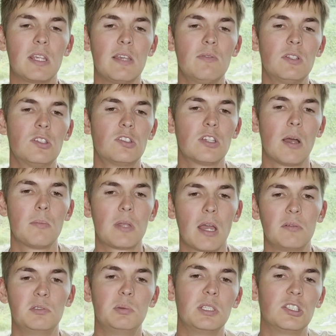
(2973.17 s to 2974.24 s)
even
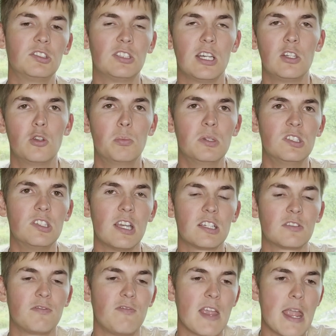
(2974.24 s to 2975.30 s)
sometimes being said to
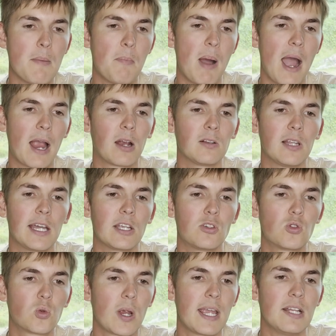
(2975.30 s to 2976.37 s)
possess vampire-like
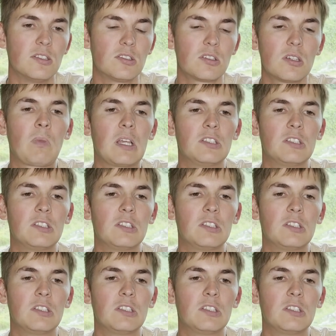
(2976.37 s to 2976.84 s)
traits